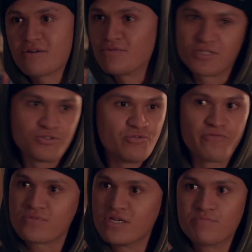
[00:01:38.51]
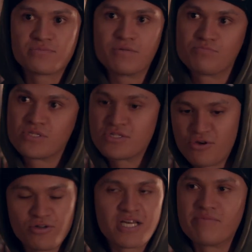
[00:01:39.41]
something to do with the
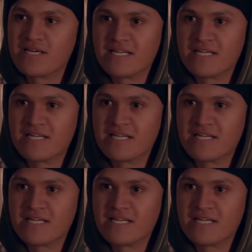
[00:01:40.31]
certain type of